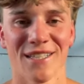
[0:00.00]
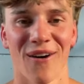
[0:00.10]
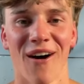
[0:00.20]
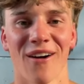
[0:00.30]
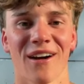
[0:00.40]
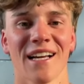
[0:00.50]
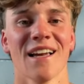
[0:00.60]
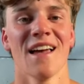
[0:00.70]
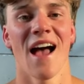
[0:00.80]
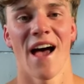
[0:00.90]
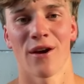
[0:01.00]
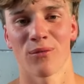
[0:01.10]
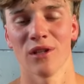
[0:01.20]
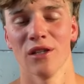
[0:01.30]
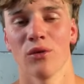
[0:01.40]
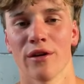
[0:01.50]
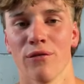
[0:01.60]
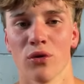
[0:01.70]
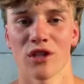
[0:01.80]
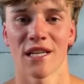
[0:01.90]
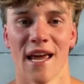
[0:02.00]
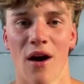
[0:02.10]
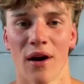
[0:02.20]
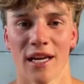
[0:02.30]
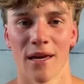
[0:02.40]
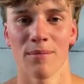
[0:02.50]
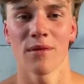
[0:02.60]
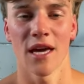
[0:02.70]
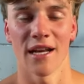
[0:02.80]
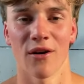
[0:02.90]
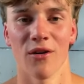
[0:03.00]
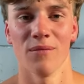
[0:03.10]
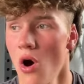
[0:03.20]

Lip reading: tiring, and I'm really looking forward to see how I keep getting on.